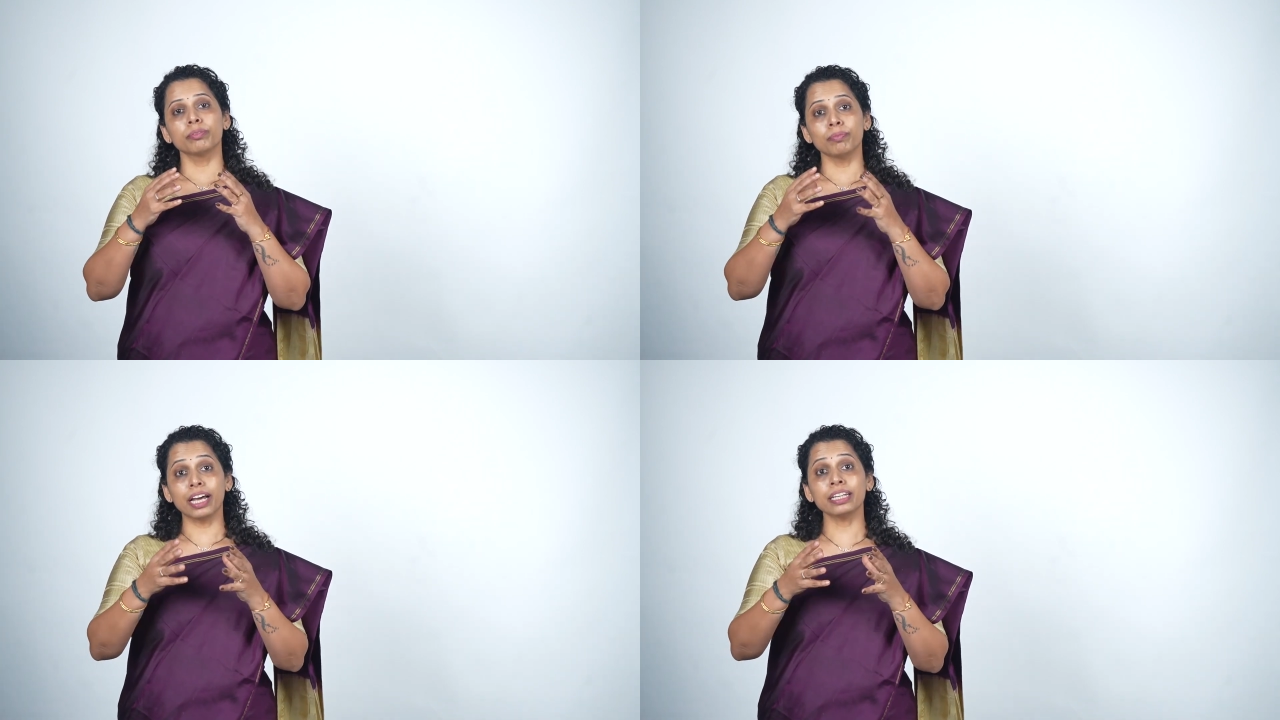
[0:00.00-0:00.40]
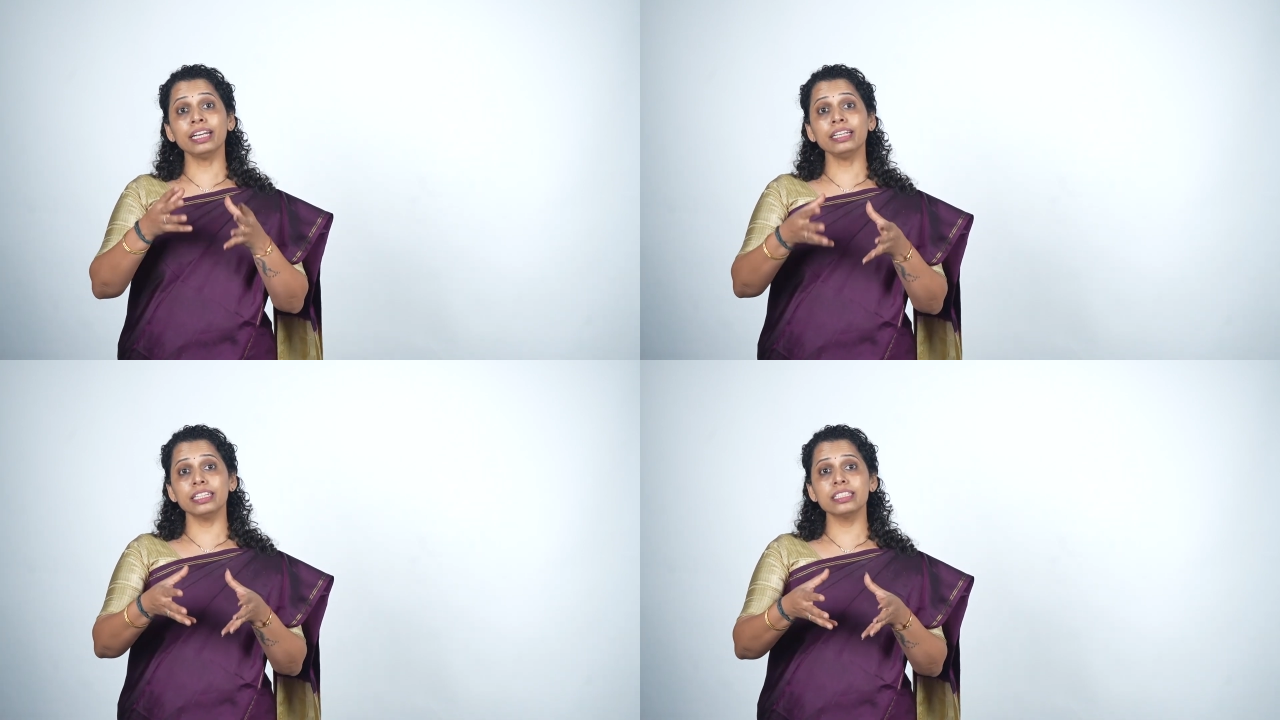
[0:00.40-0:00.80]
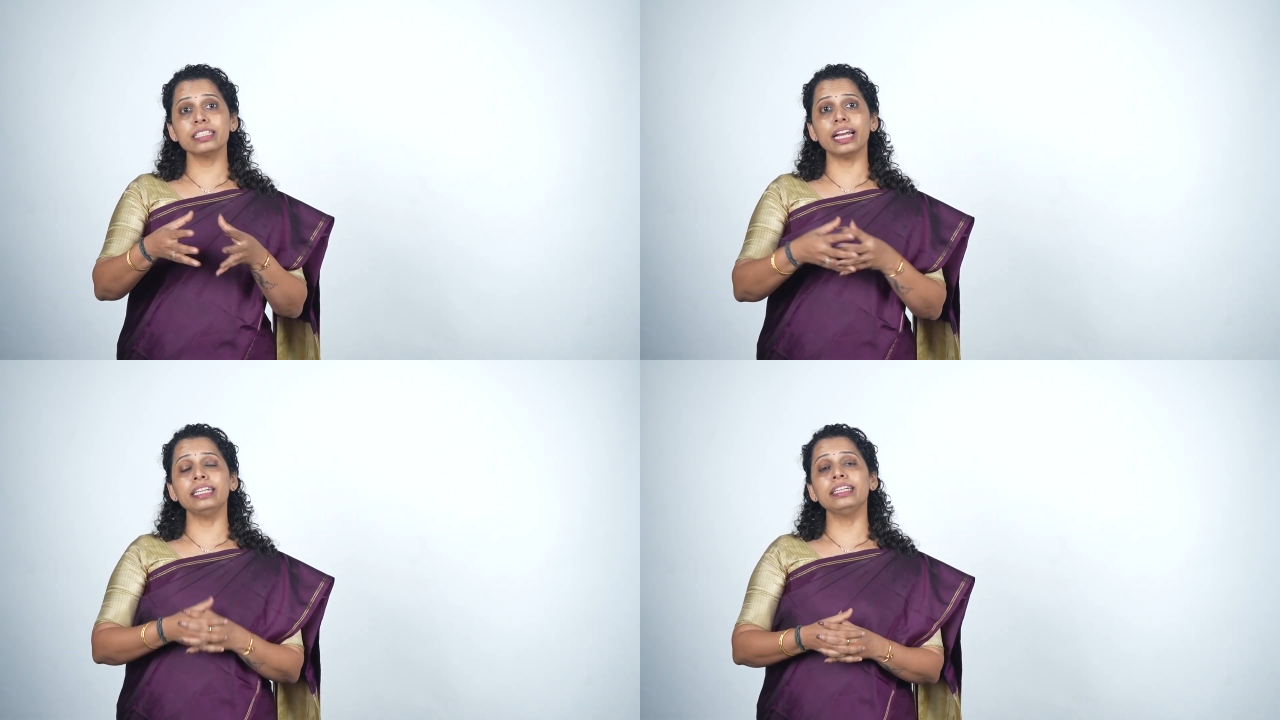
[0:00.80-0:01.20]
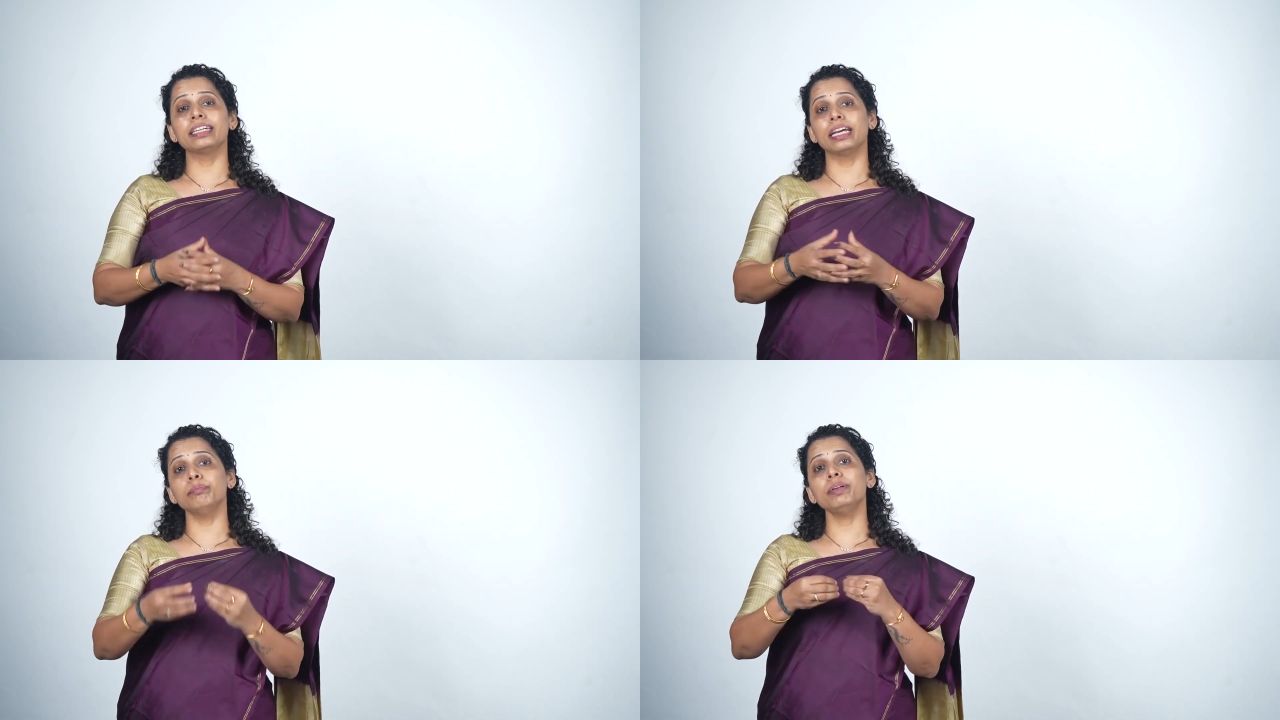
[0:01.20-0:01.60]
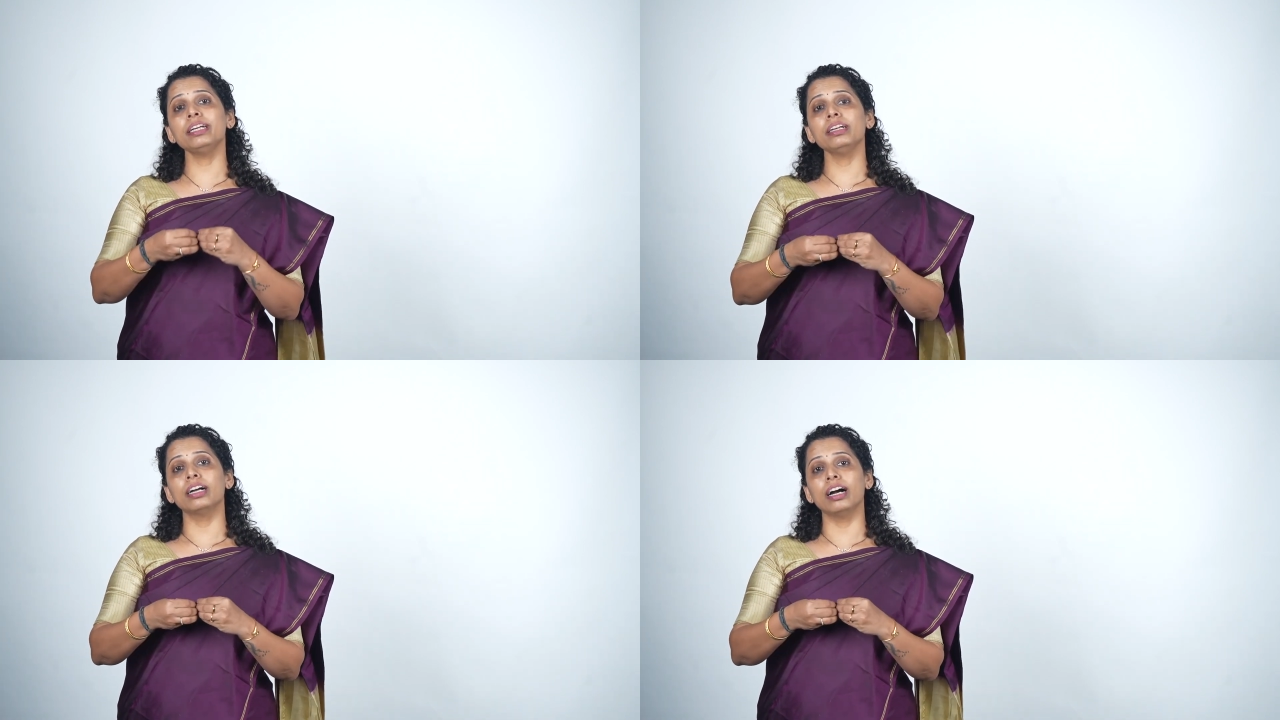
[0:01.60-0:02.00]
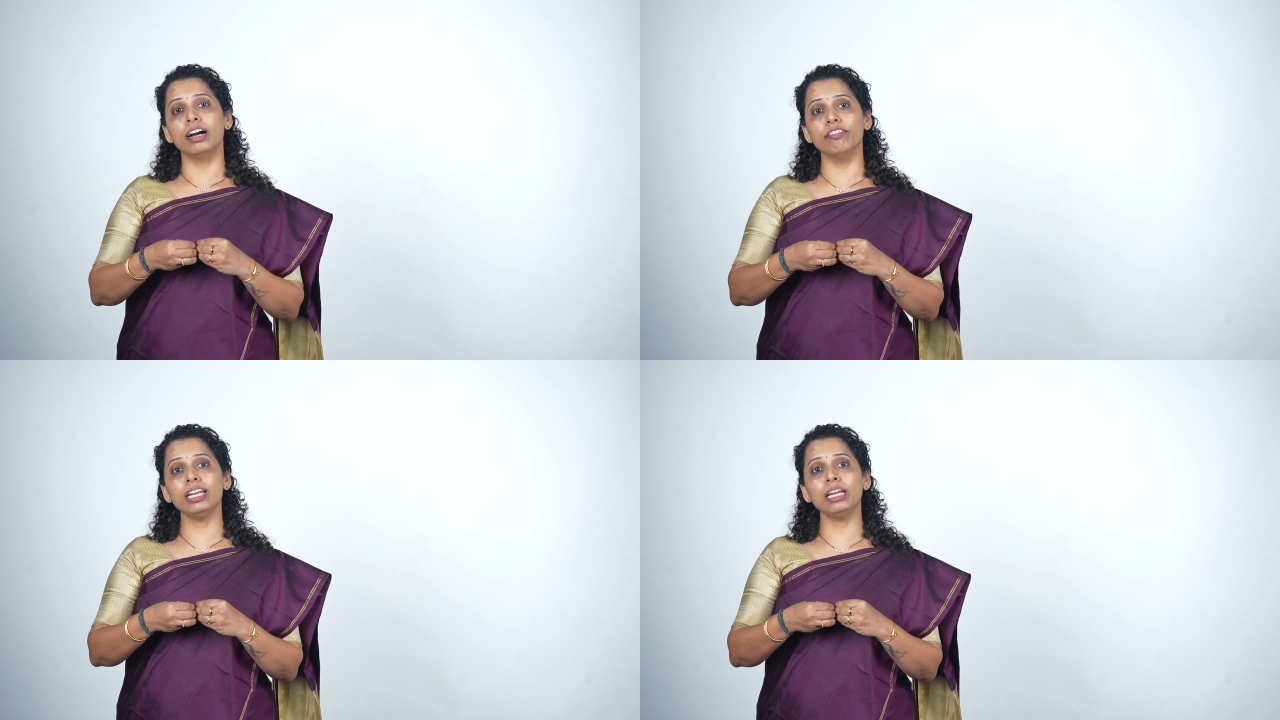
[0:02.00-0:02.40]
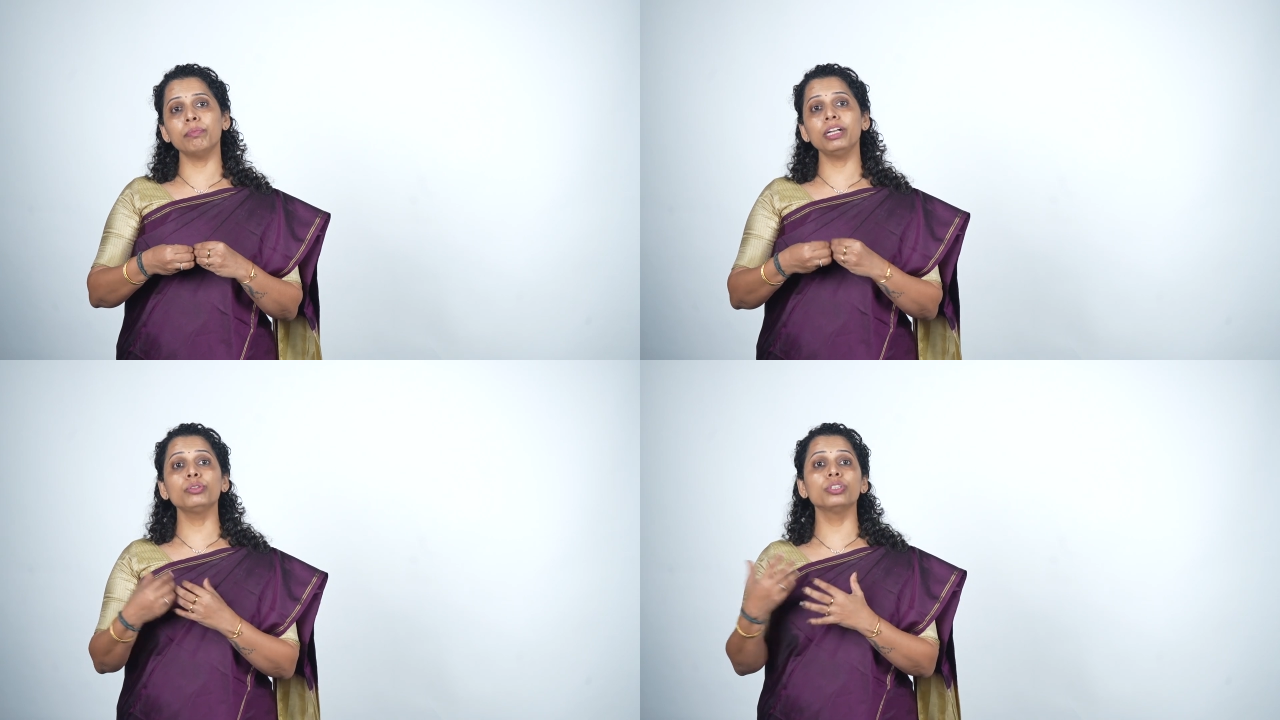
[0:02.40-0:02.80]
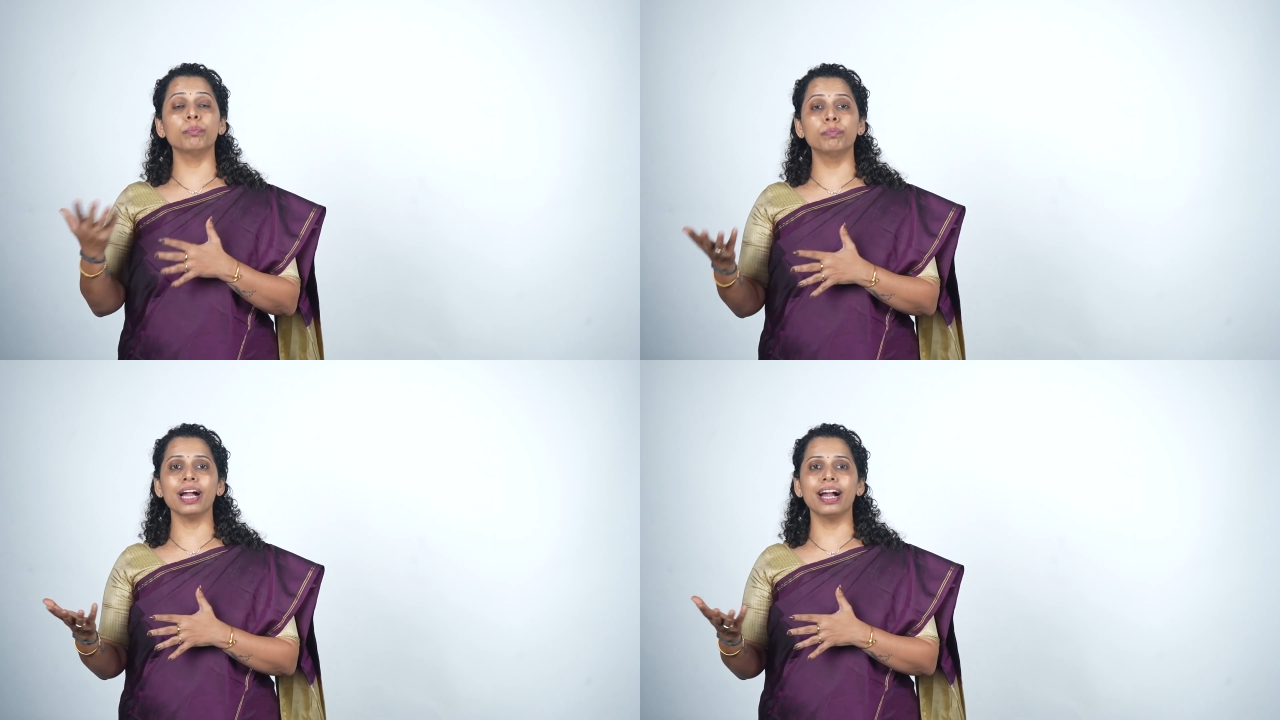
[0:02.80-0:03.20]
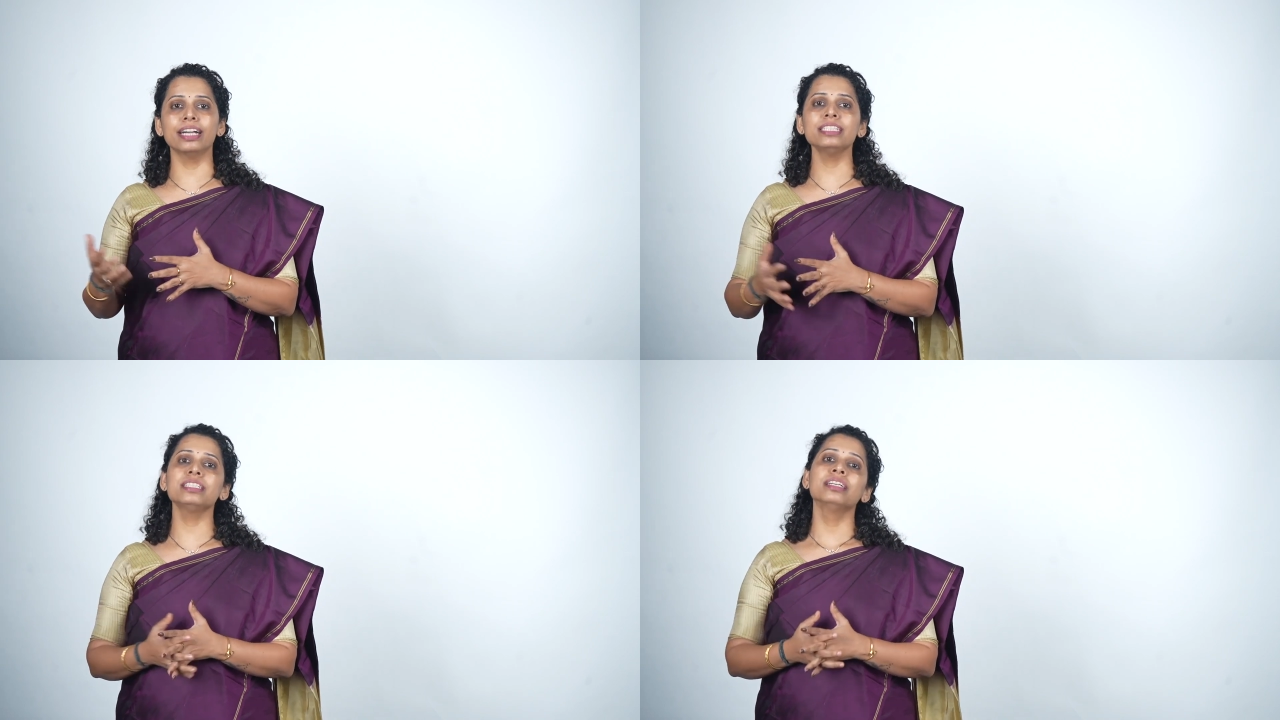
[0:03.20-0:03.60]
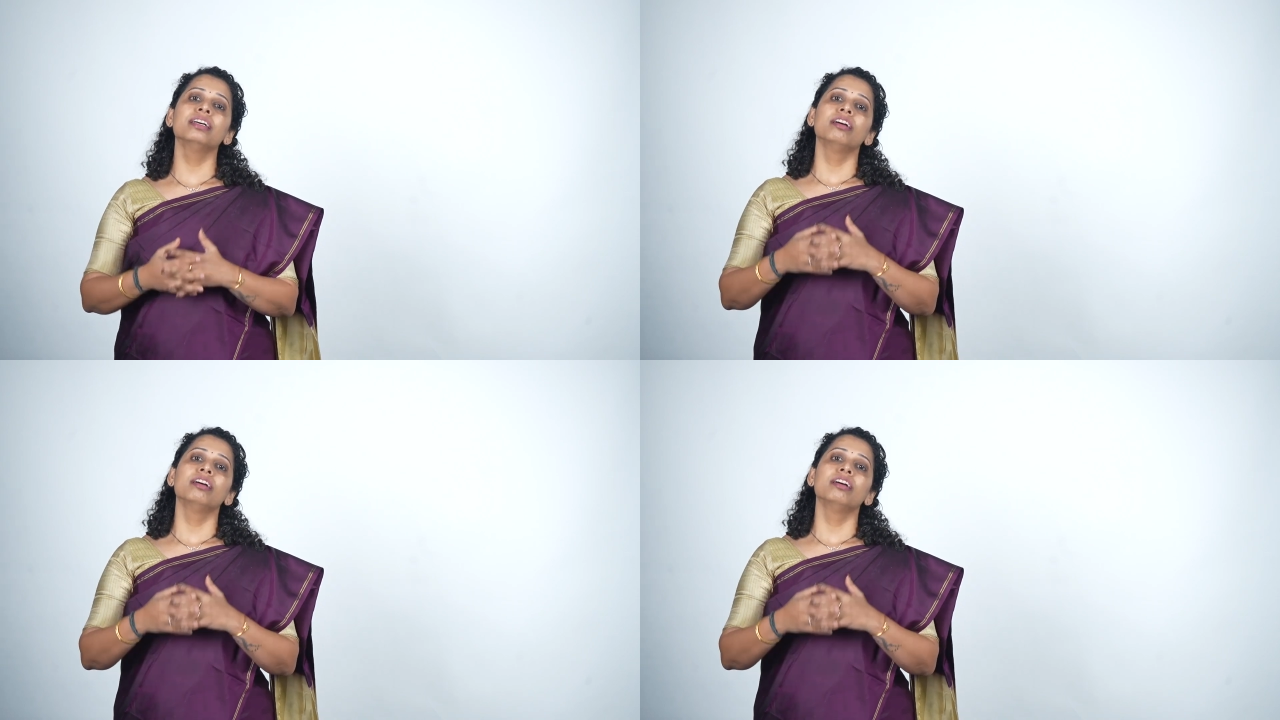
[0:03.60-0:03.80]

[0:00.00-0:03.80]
market insight can be available to the brands